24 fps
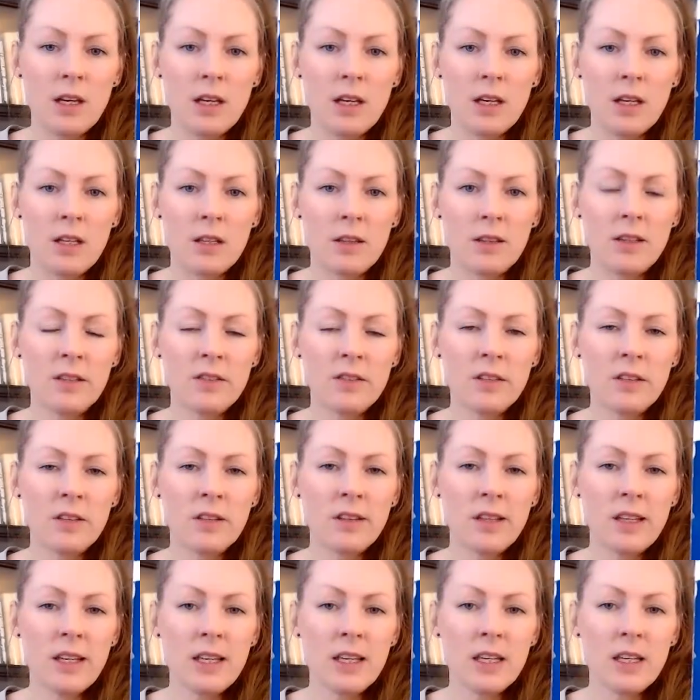This is
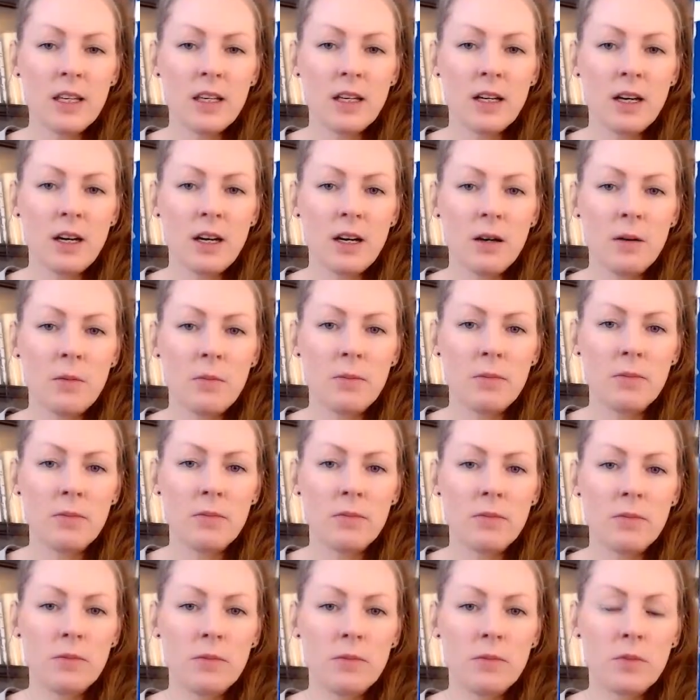like,
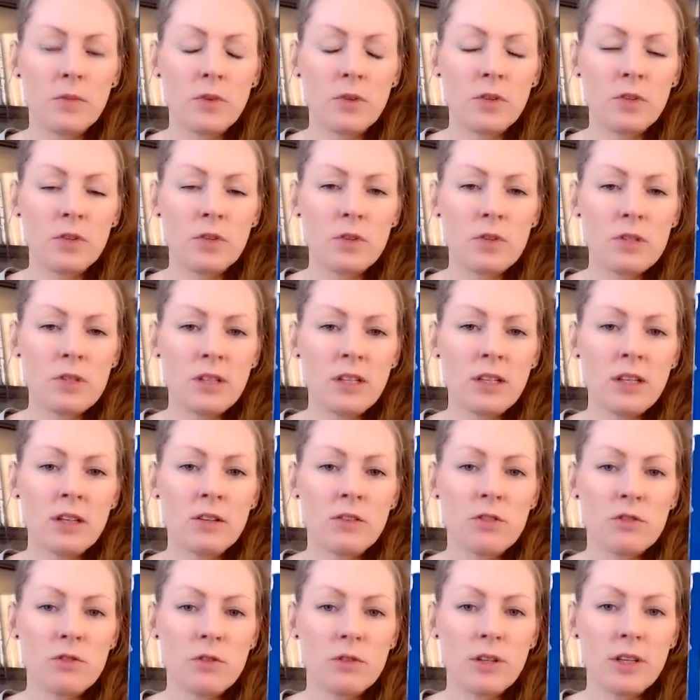usually the
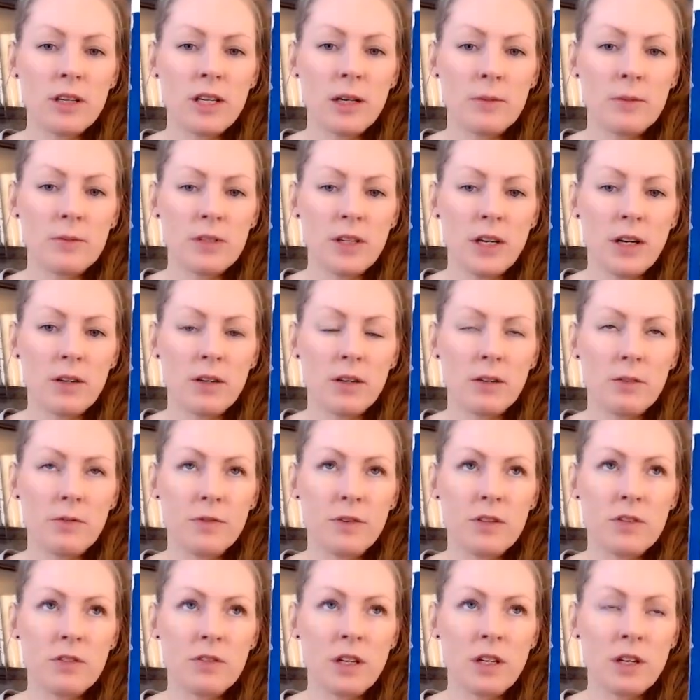story comes out, and if
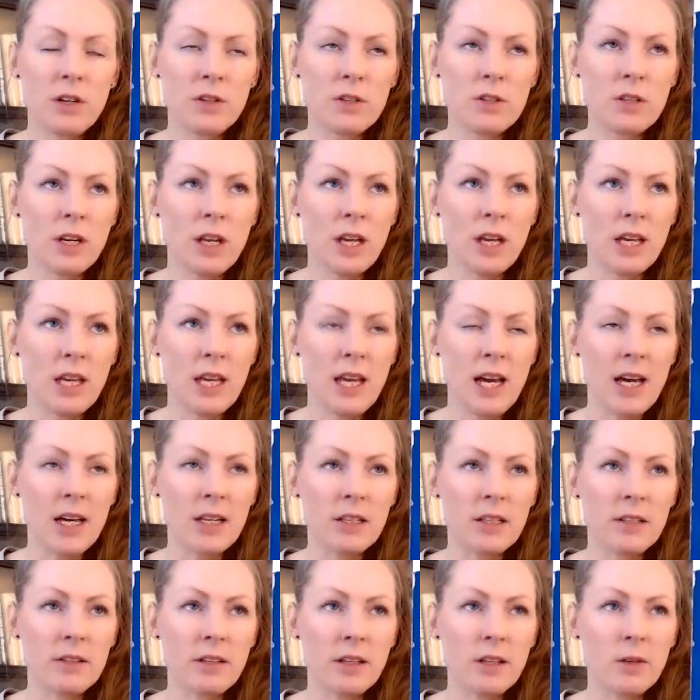it's here today again,
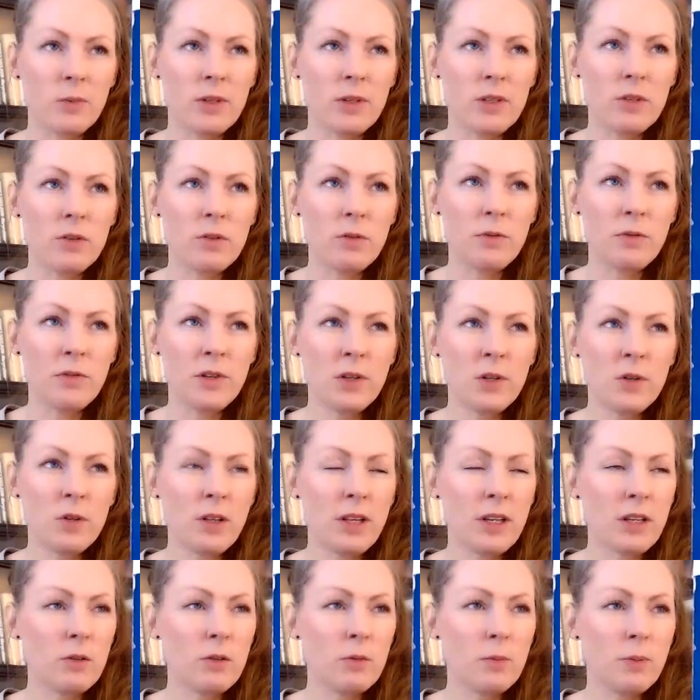it's like when you feel
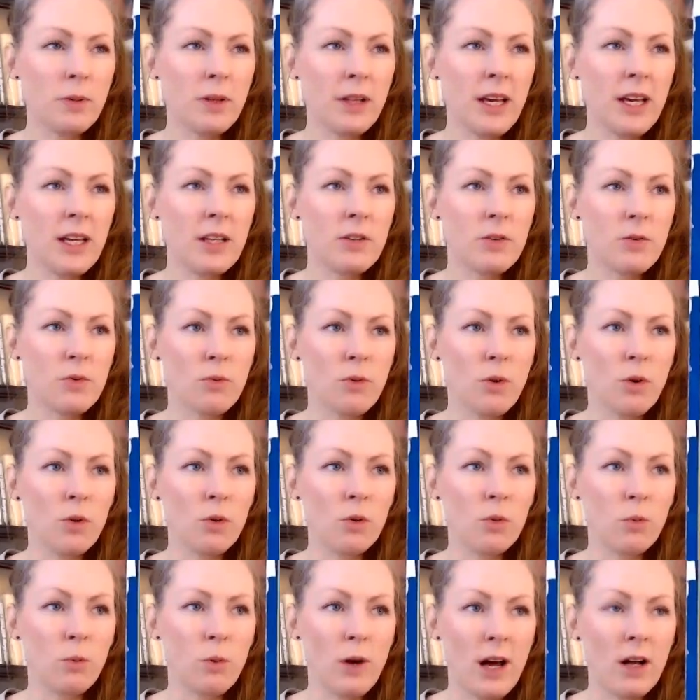like you played your role
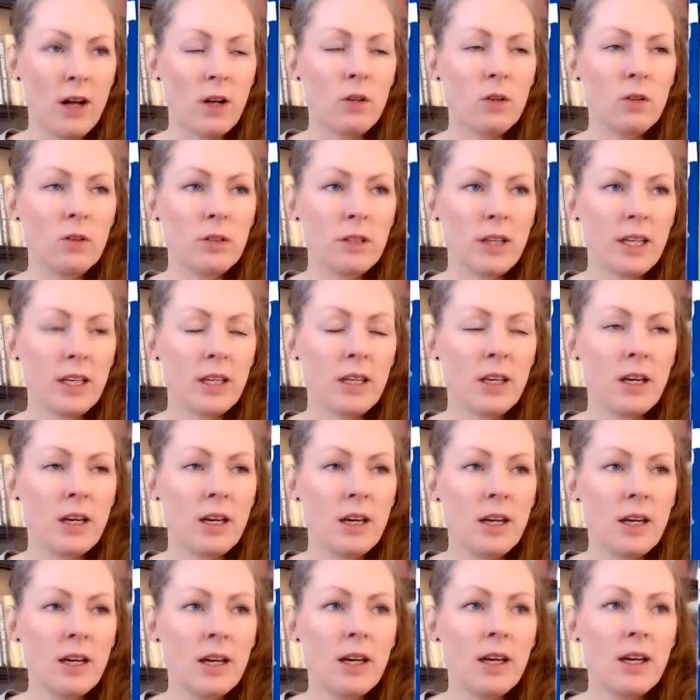well, like
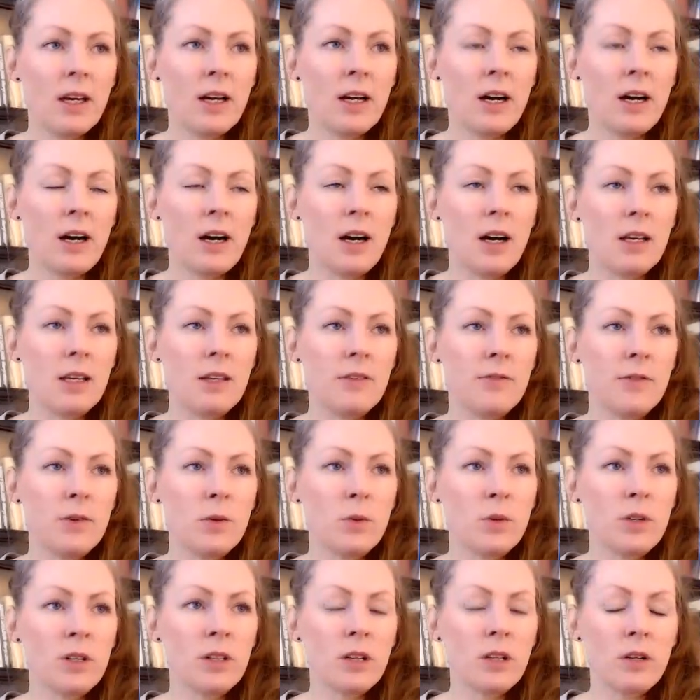if you
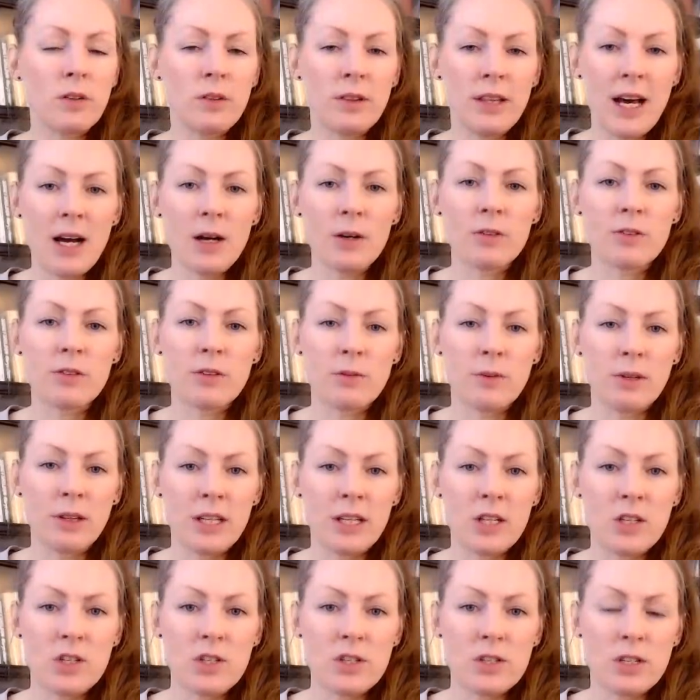were in a lousy
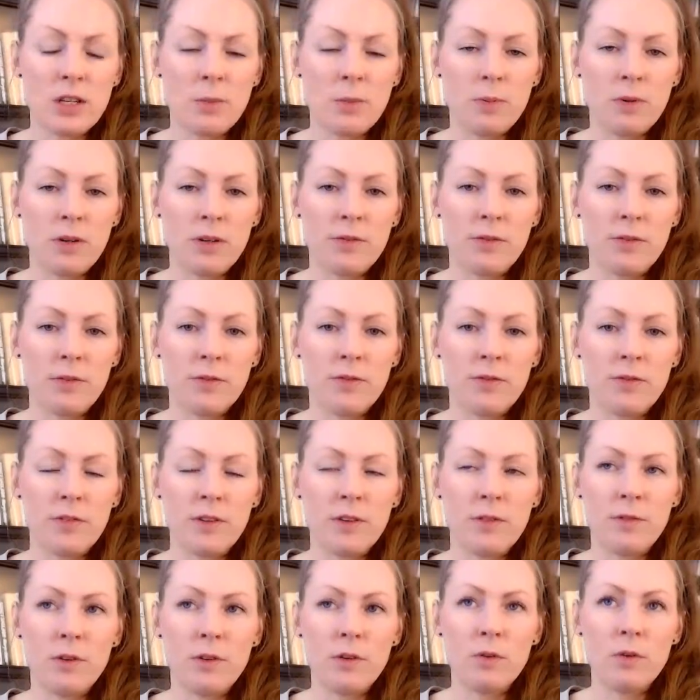relationship or
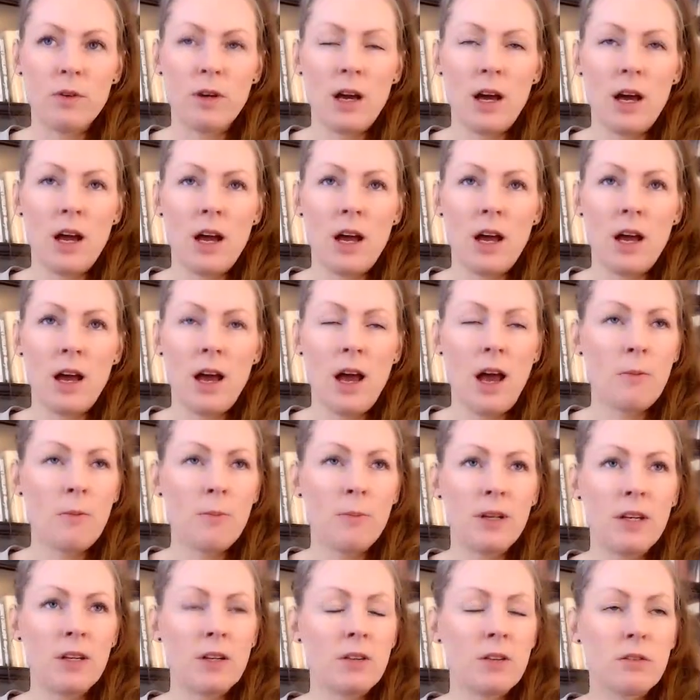if you have
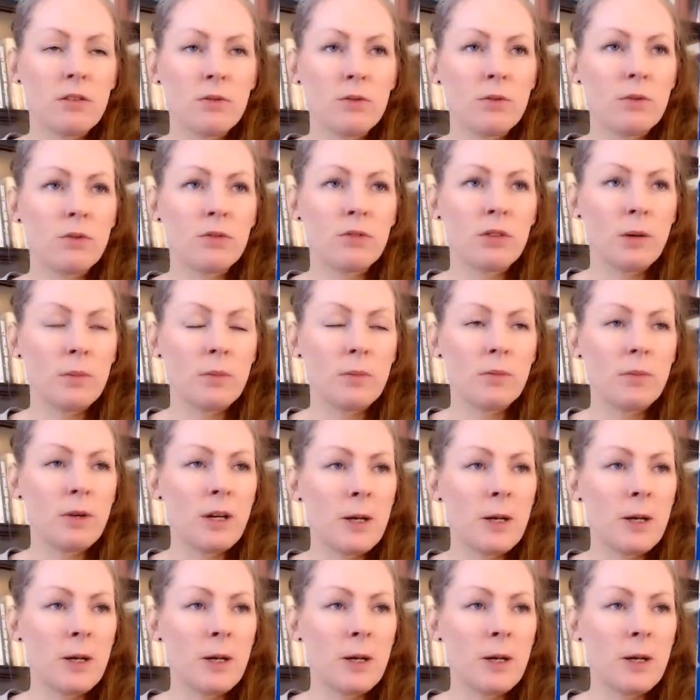been through some